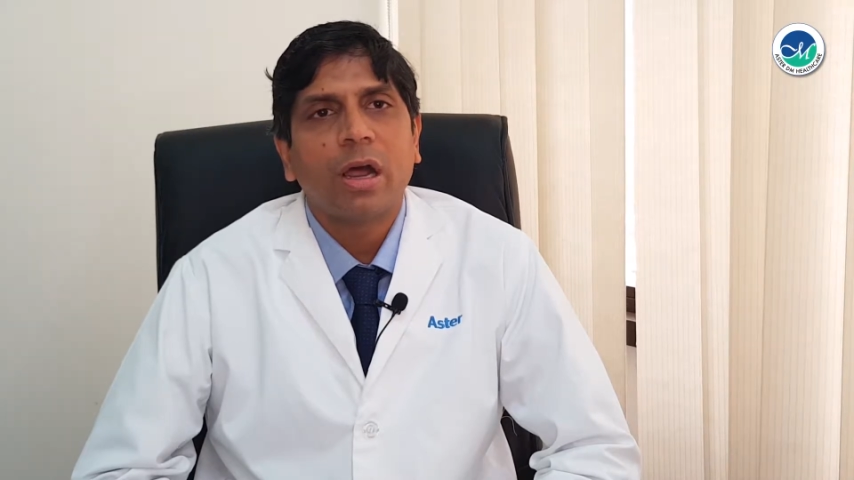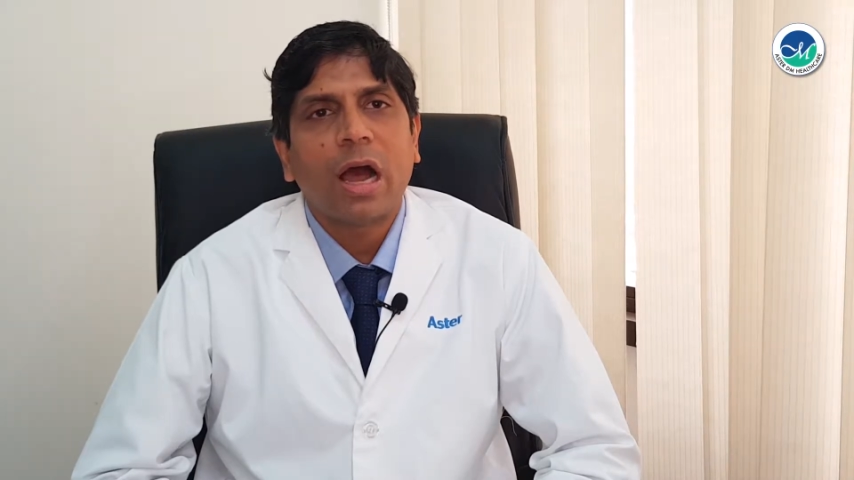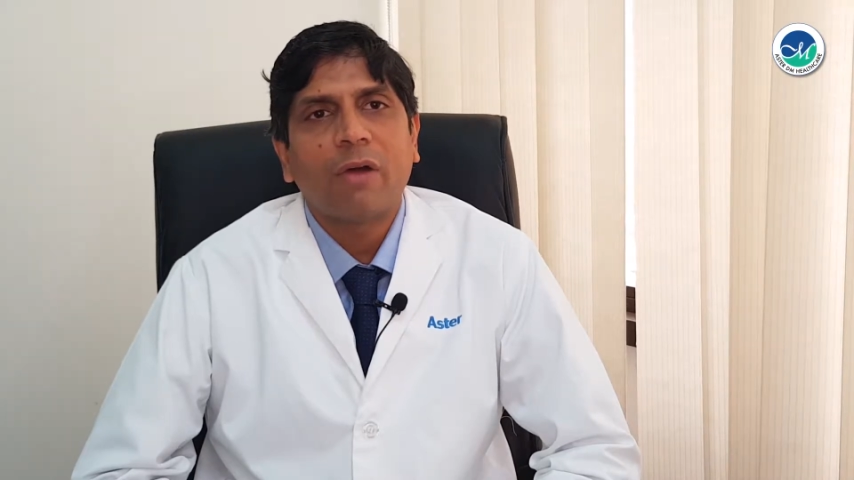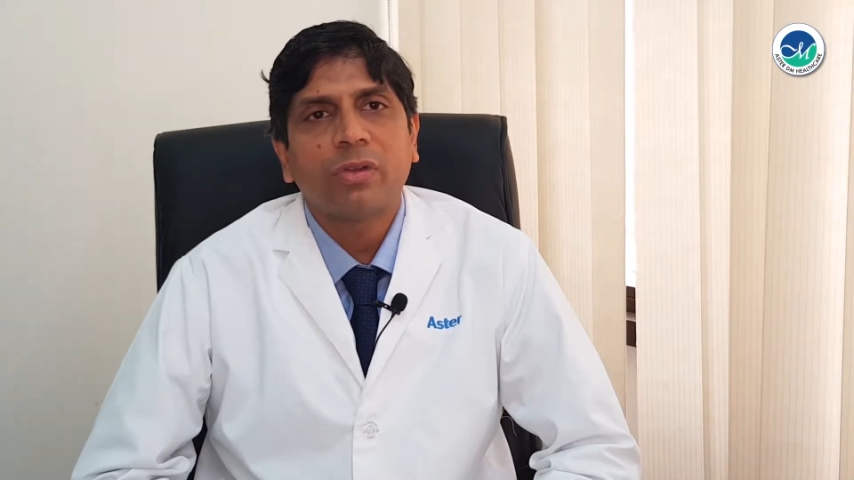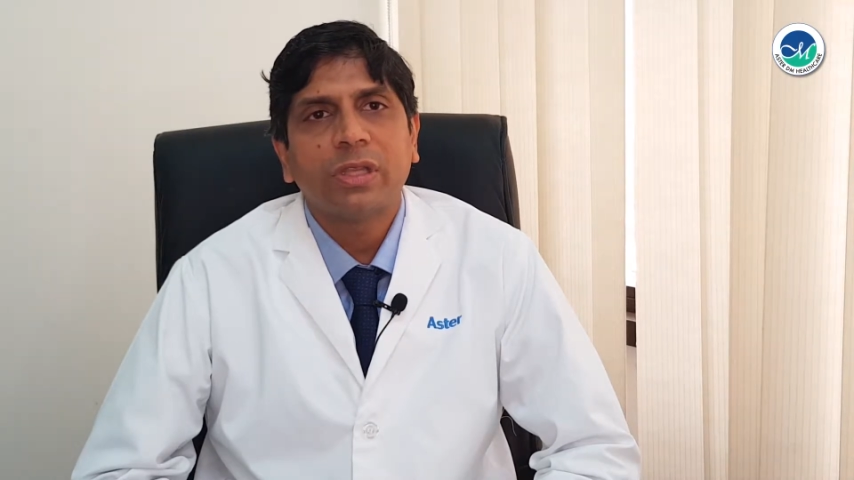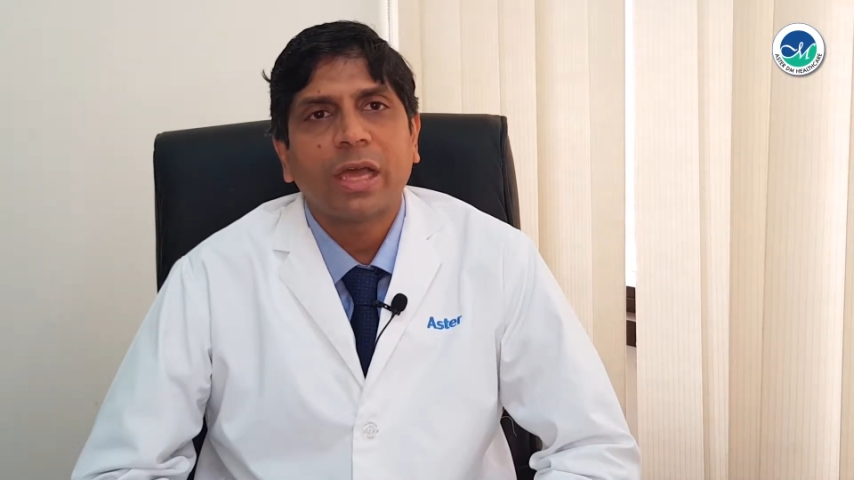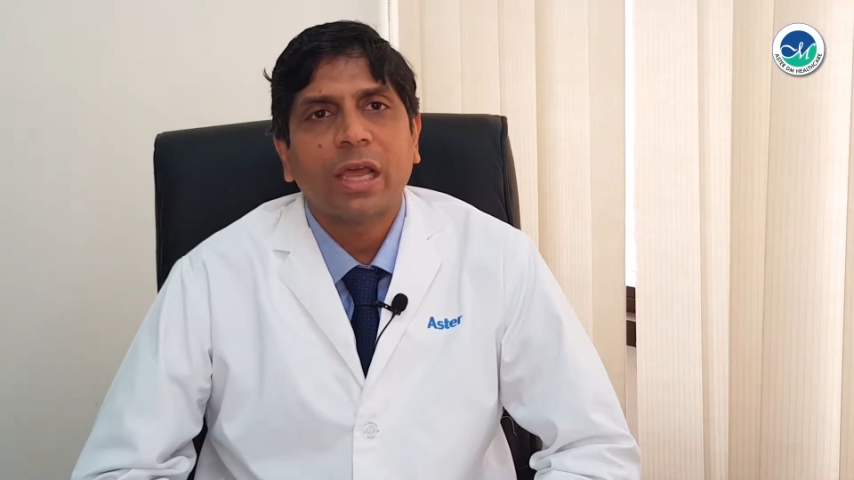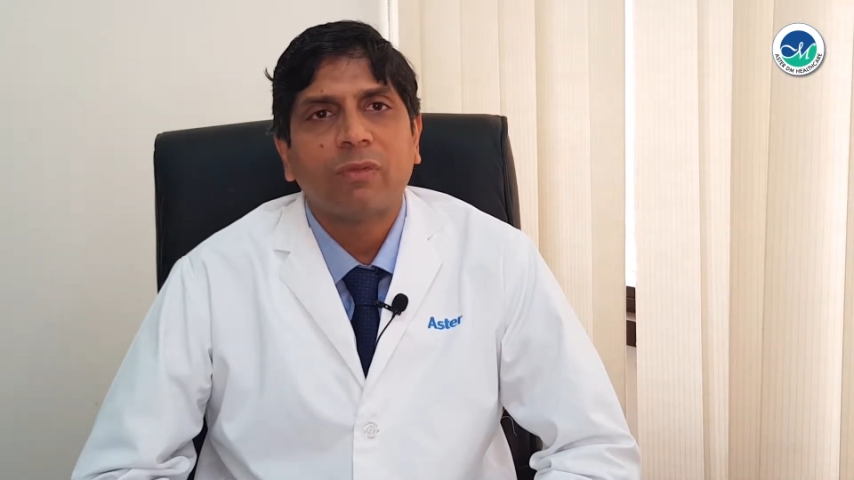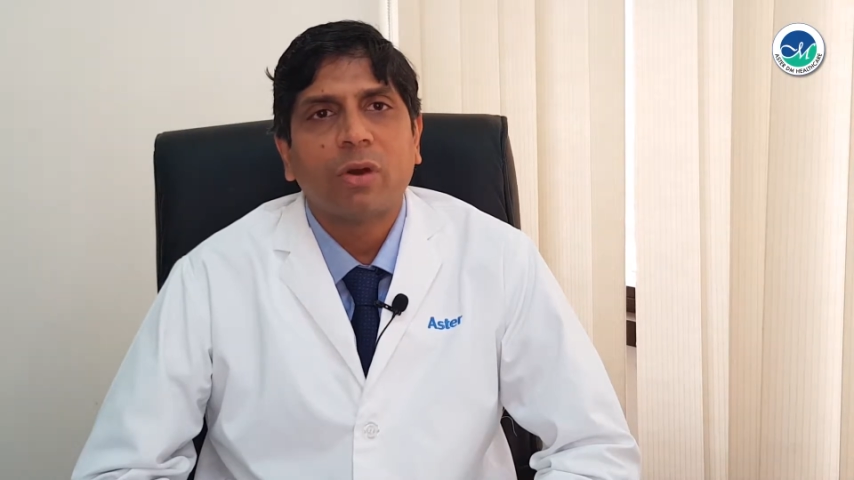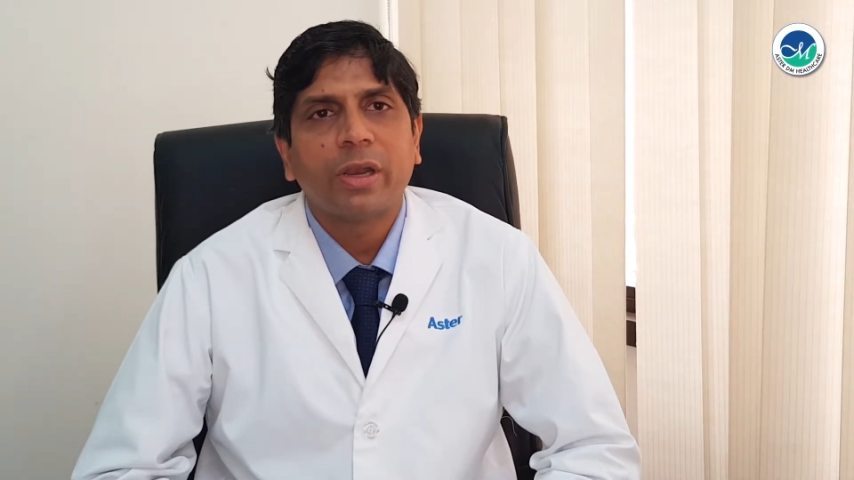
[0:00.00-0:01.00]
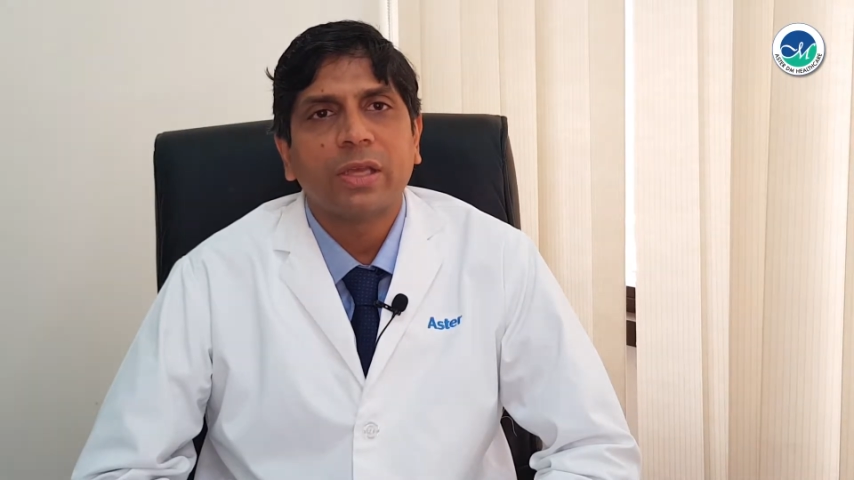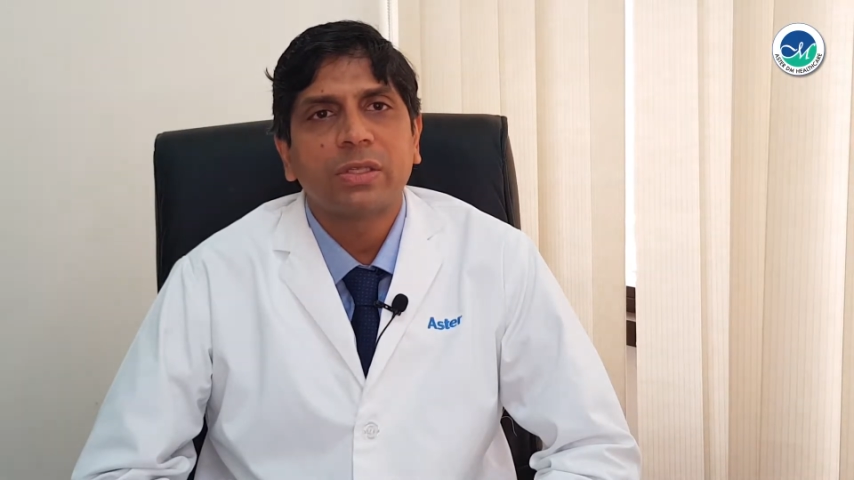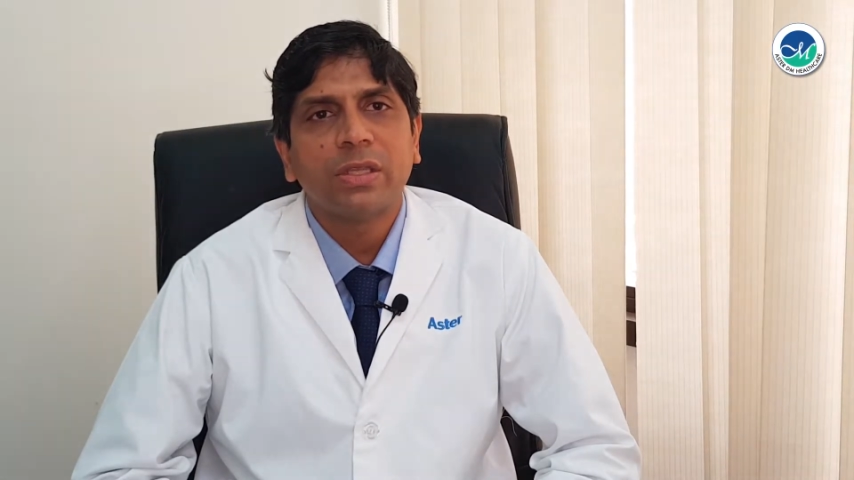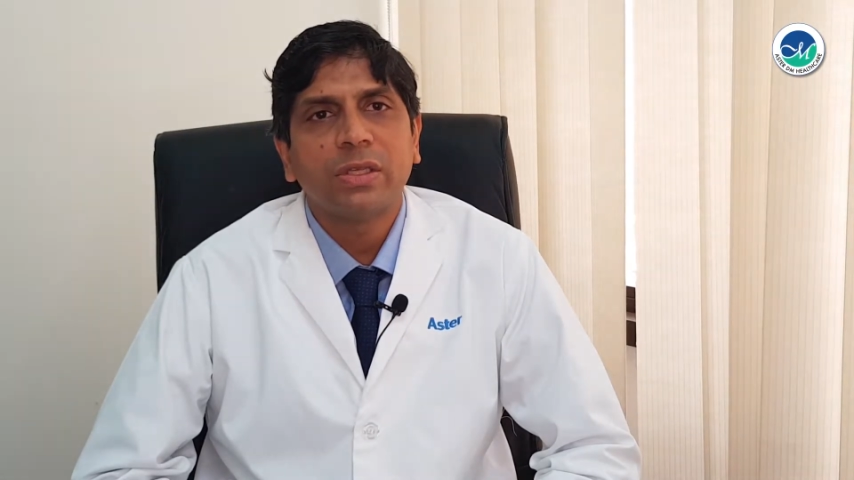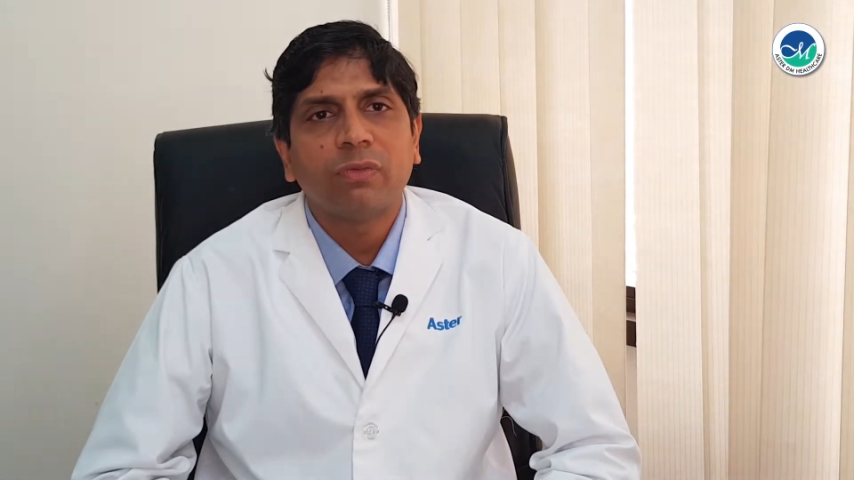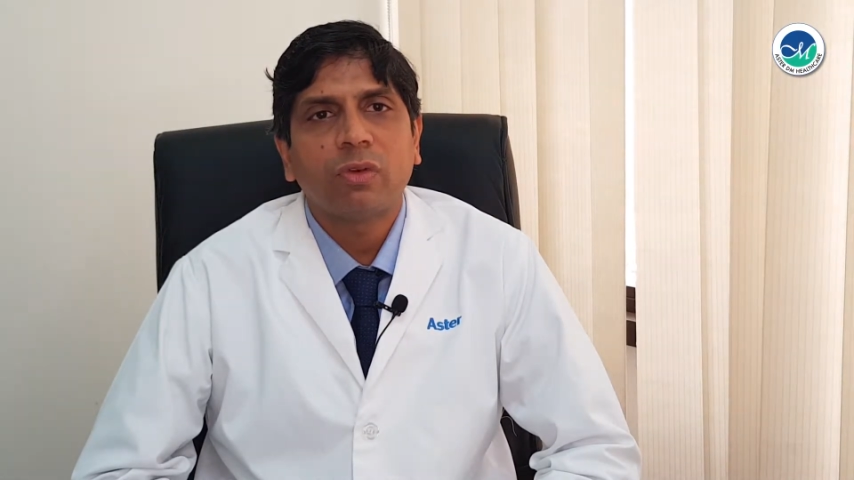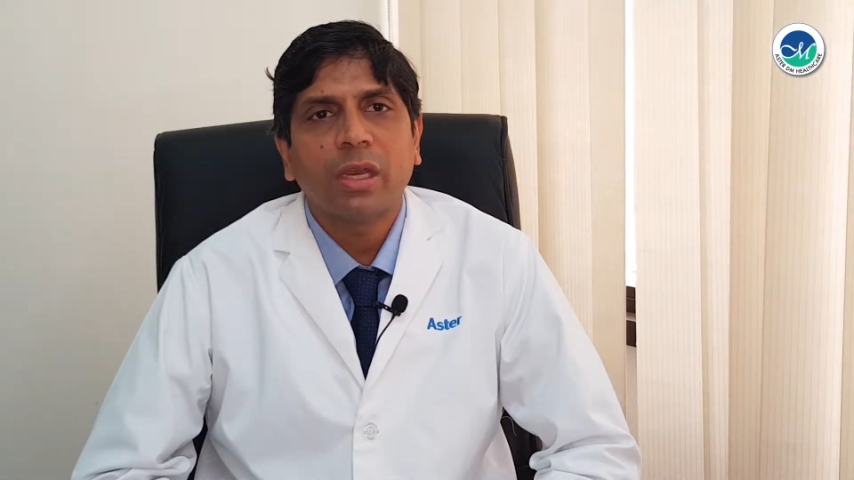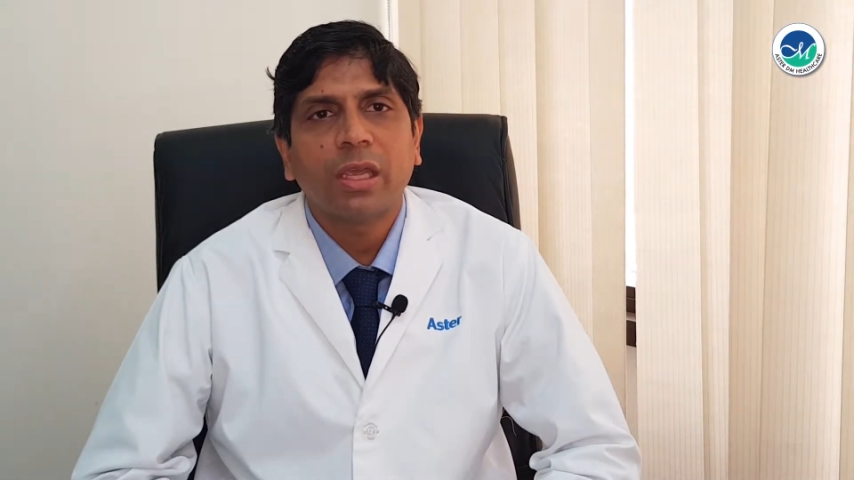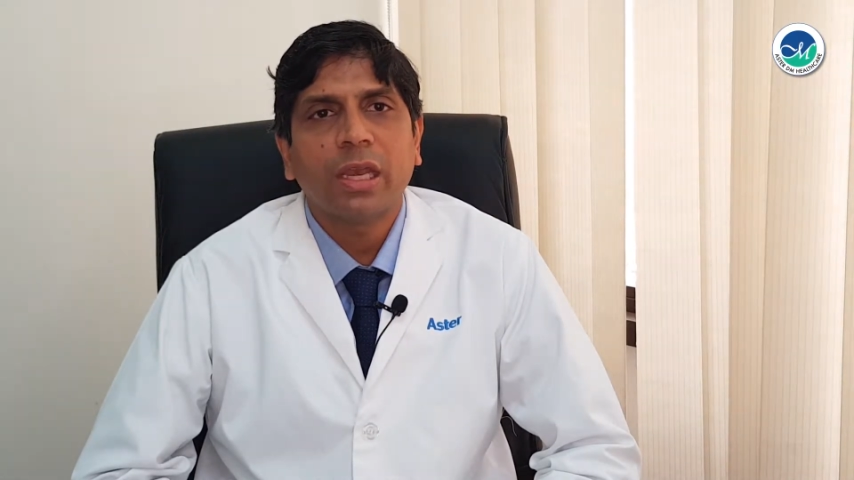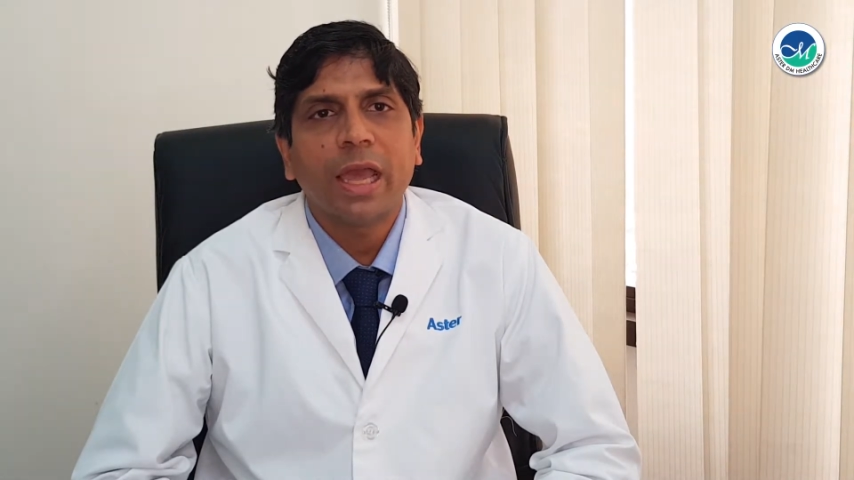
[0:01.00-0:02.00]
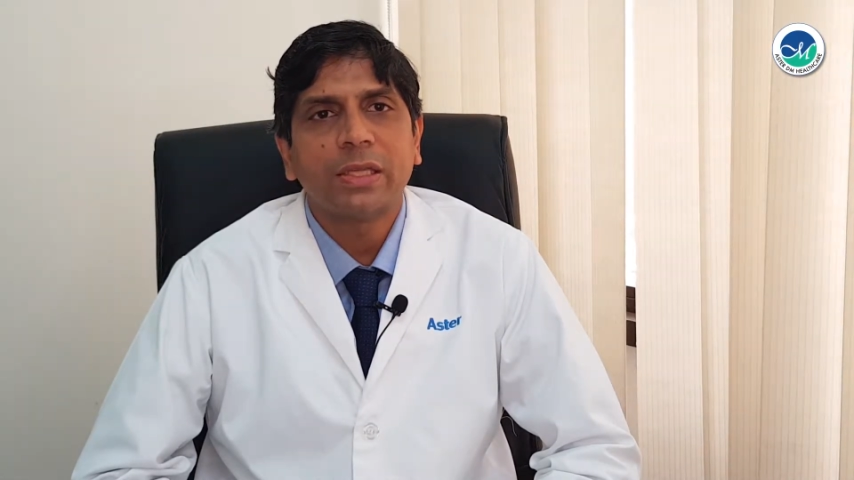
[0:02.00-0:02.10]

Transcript: After that, I've got extensive training in